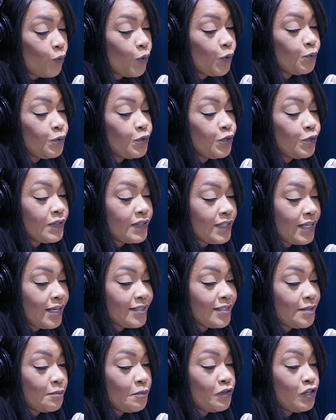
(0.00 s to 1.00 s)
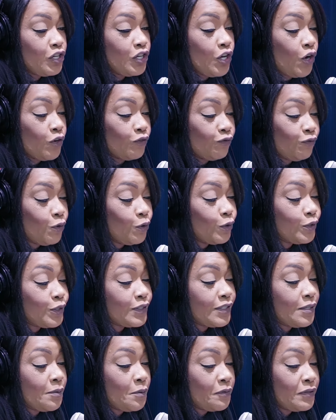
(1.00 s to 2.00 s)
what would you say are some of the downfalls
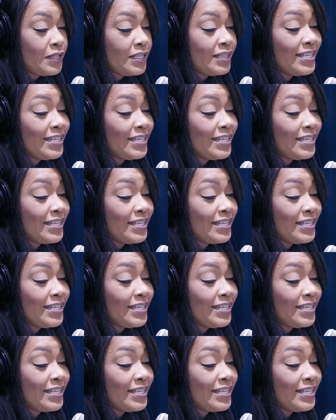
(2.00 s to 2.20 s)
or some of the